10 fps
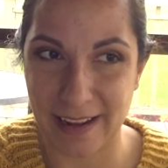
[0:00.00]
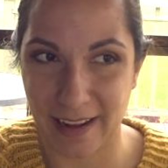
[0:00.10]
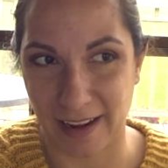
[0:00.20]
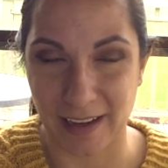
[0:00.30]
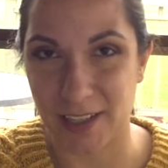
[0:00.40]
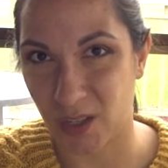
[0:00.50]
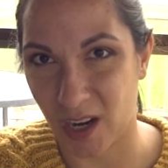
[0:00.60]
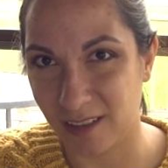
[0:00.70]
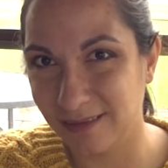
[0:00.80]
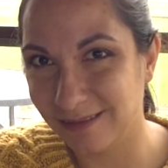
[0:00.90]
And I
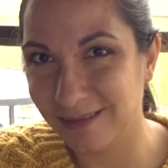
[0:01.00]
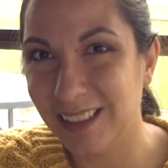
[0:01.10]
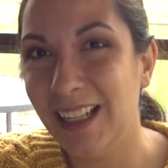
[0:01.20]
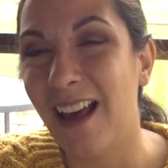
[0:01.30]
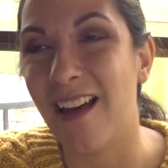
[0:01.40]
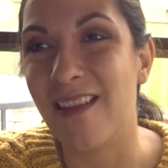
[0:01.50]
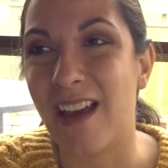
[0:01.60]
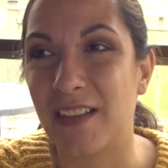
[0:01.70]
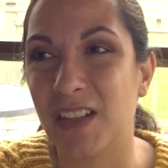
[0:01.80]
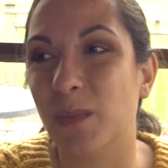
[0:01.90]
saw
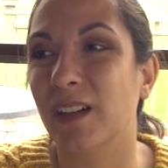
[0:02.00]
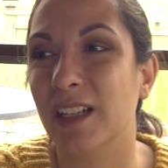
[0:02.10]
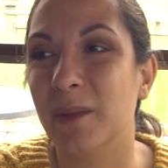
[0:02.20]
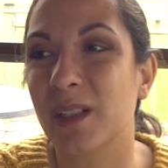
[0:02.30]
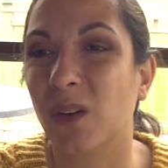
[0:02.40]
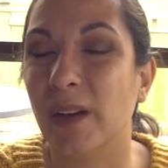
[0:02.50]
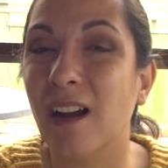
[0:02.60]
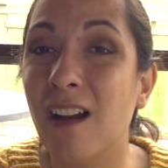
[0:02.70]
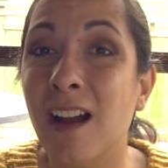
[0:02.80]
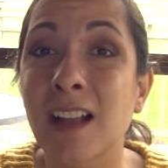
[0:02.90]
that this market was going
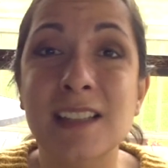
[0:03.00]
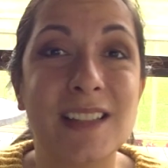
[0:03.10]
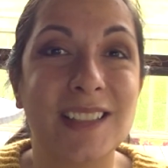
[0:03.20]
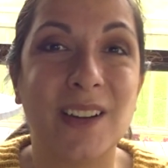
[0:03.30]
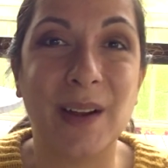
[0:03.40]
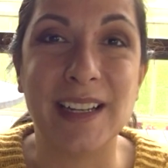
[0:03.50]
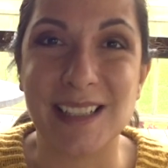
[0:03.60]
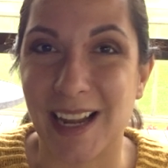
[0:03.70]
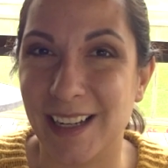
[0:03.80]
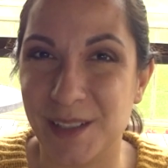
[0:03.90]
on, so I
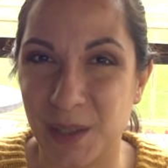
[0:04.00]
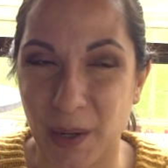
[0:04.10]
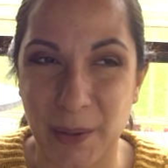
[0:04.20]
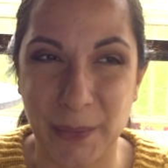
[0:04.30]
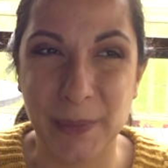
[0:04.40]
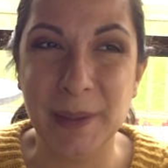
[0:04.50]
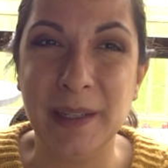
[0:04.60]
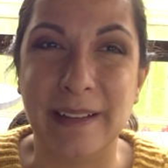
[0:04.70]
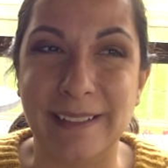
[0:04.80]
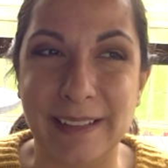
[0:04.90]
decided to go.
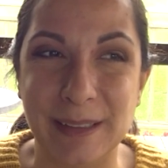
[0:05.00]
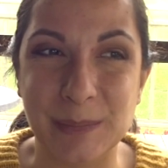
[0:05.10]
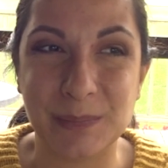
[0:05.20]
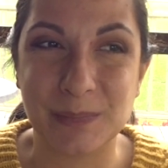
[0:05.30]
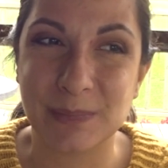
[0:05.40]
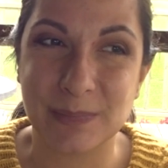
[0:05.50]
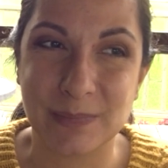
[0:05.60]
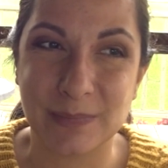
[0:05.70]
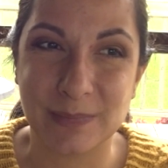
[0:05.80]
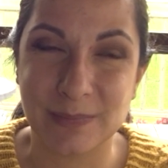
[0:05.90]

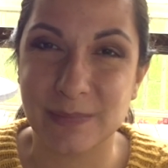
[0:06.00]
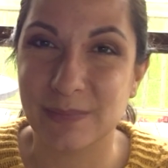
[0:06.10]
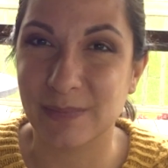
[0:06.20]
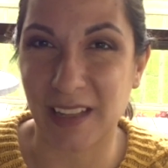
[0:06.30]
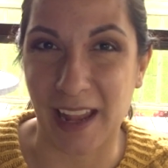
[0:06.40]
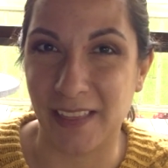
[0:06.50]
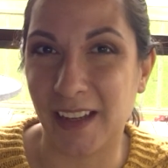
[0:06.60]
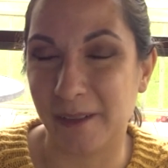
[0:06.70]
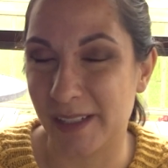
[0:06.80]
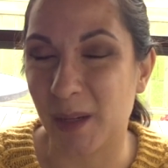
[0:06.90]
And
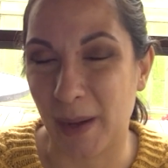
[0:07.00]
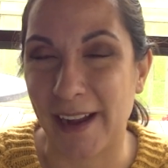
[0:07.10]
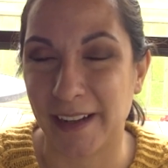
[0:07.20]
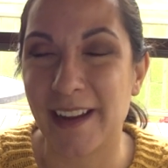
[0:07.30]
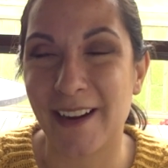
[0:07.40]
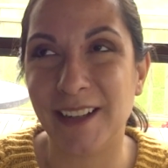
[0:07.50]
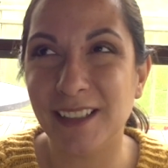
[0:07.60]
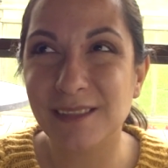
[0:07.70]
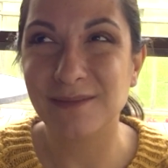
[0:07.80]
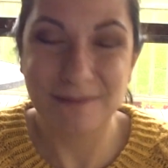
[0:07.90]
there was alpaca yarn,